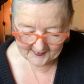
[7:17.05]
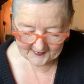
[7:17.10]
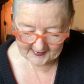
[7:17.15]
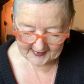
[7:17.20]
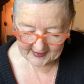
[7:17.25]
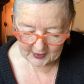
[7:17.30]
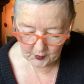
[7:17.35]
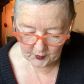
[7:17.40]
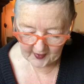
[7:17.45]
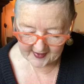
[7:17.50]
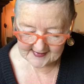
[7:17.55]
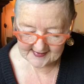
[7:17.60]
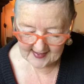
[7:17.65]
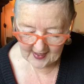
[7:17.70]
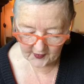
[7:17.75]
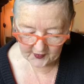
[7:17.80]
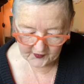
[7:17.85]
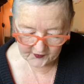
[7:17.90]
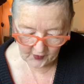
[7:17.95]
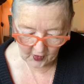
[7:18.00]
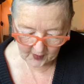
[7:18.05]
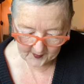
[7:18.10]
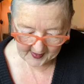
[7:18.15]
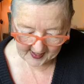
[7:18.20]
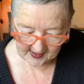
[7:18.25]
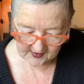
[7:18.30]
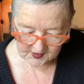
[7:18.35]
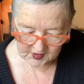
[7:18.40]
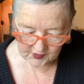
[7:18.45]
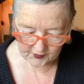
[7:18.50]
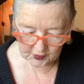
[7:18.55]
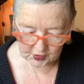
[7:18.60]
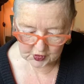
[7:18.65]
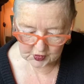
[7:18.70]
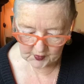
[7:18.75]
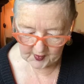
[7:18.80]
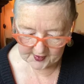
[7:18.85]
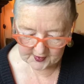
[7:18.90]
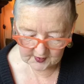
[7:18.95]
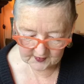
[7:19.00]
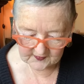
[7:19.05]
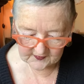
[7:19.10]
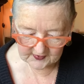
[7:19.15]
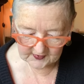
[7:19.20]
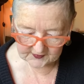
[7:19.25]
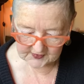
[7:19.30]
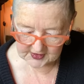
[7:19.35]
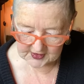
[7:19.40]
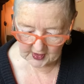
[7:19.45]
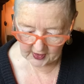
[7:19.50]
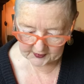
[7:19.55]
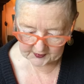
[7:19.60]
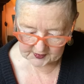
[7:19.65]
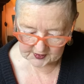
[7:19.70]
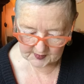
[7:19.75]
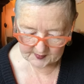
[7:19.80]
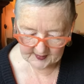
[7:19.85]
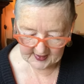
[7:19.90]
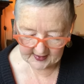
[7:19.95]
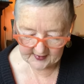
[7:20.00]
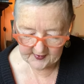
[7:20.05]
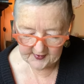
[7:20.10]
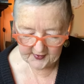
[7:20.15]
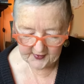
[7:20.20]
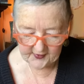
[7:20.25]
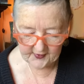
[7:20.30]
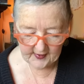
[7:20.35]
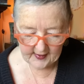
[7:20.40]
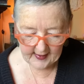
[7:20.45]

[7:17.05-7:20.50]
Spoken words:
He rented out the farmhouse for $250 a month